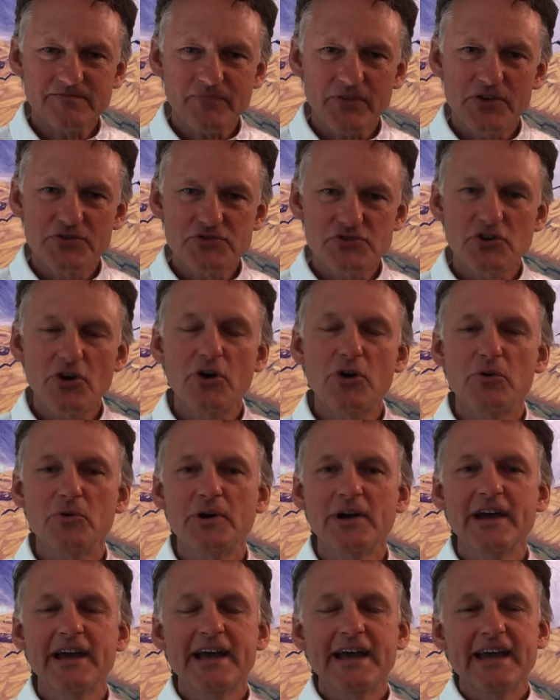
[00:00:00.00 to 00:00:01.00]

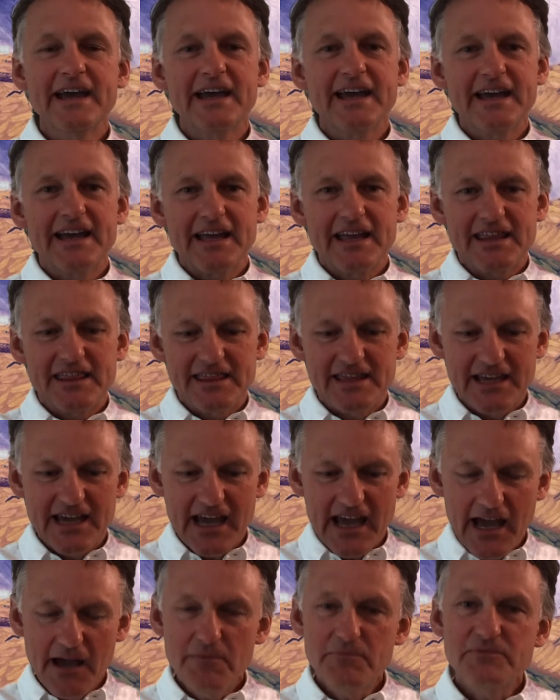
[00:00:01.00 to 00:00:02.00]
So, the
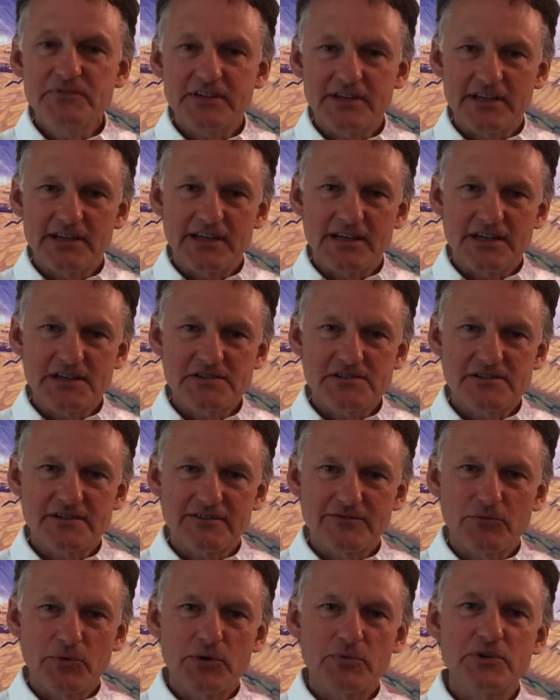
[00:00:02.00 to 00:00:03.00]
emptiness,
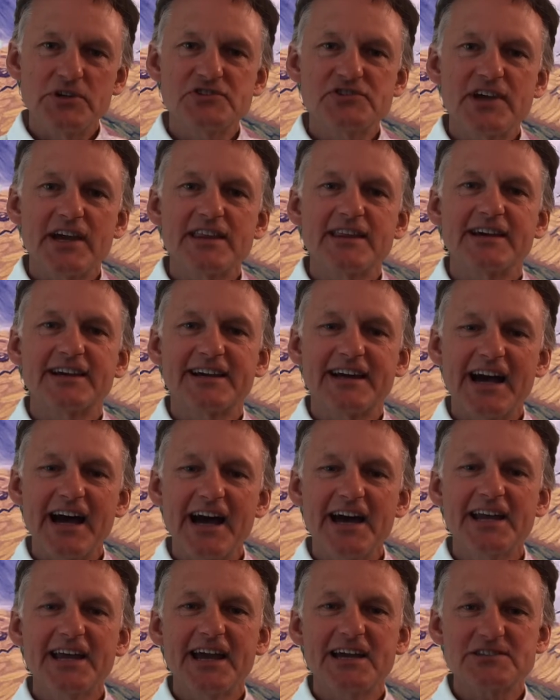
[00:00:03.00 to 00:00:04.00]
when we say that
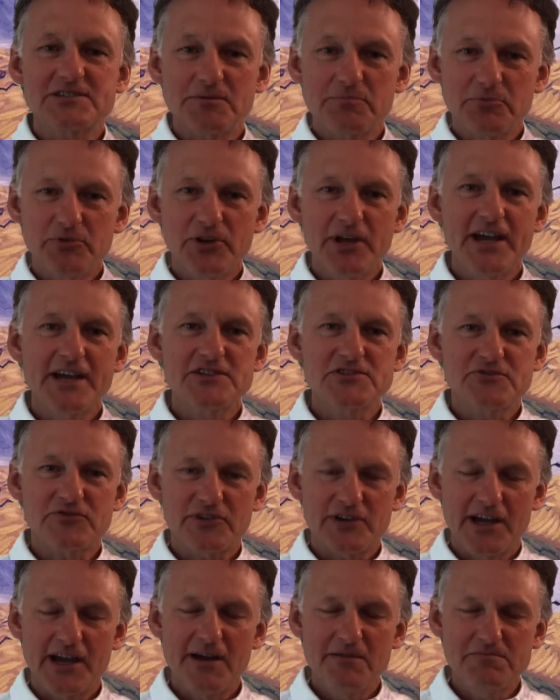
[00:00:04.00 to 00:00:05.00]
God has a place
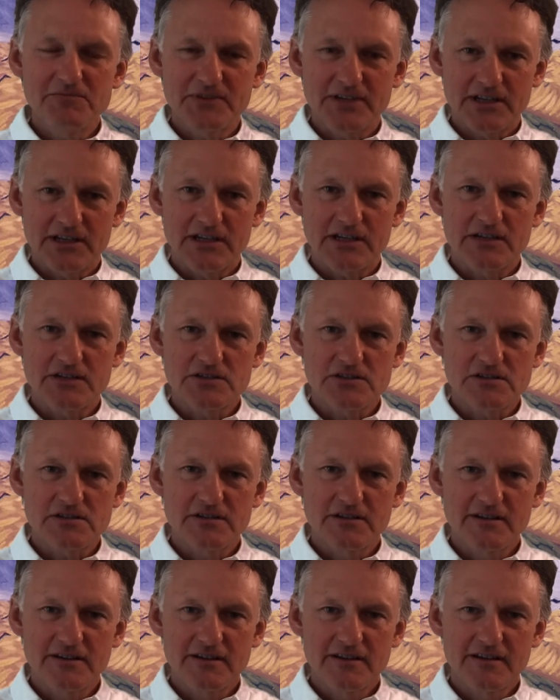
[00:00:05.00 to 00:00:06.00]
for
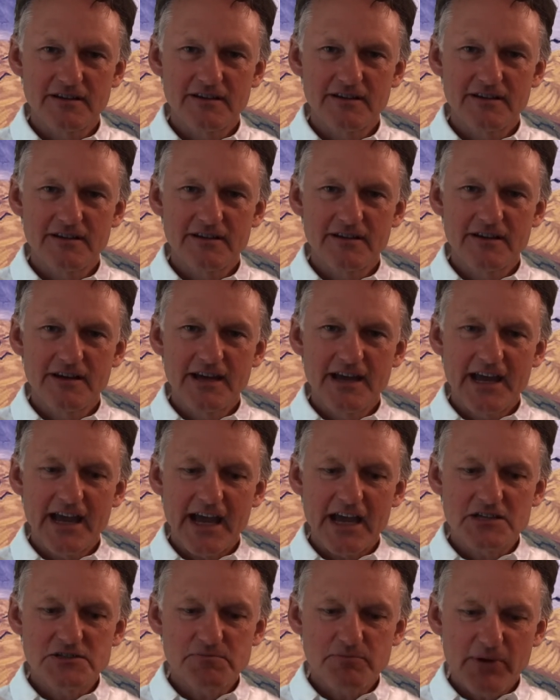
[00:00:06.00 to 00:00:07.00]
emptiness,
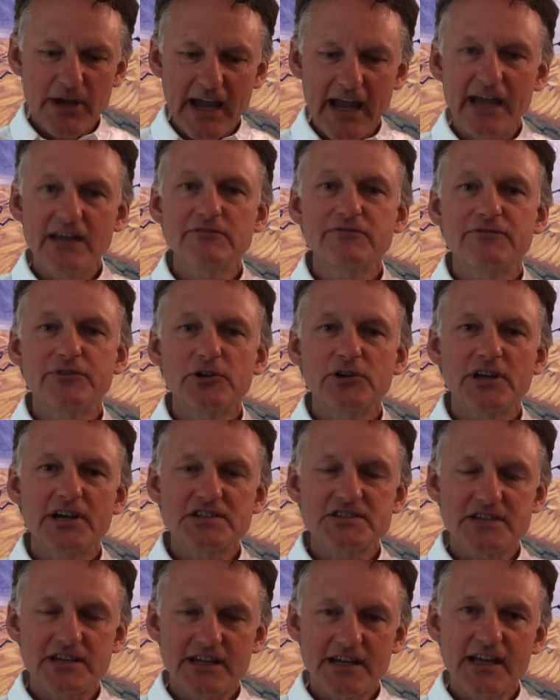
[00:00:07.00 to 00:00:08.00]
as painful
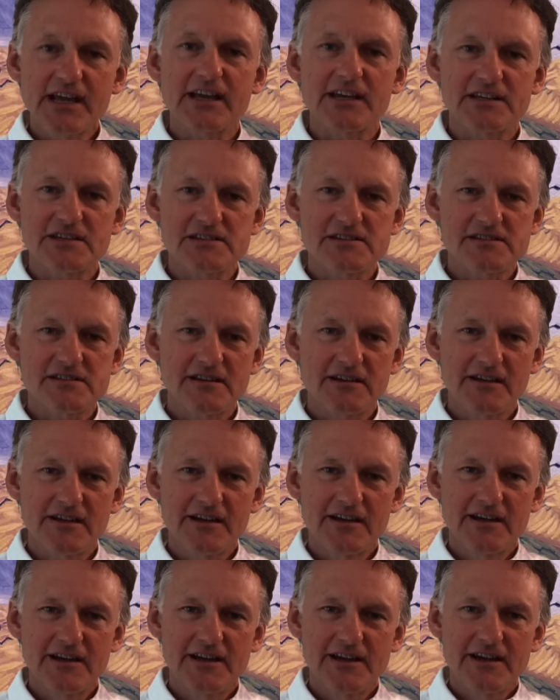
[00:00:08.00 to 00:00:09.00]
as it is
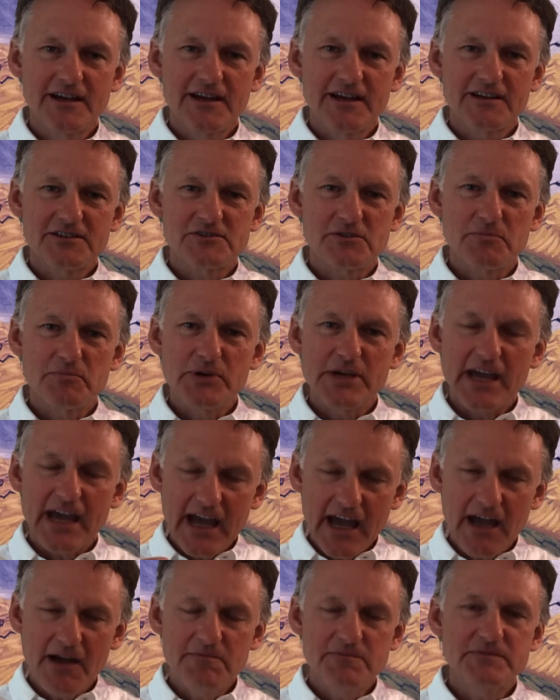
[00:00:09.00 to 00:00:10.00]
to be
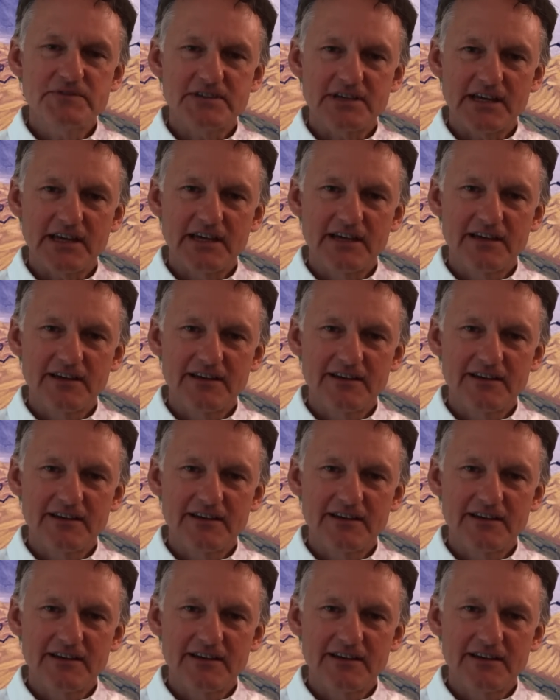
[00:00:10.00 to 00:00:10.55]
empty,